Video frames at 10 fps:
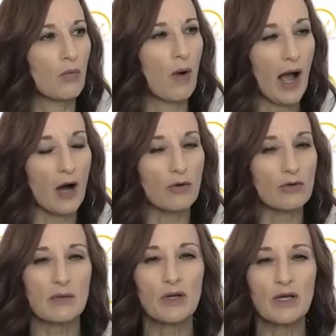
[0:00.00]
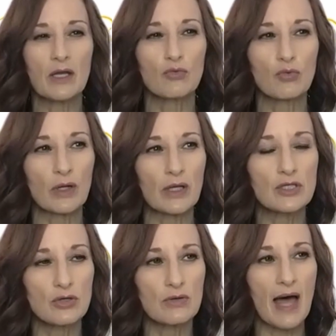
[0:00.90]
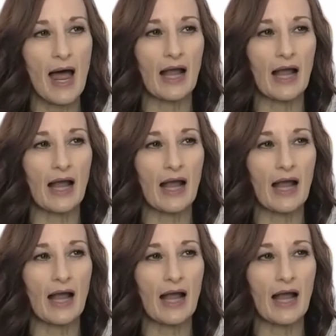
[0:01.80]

wow, someone can really do that.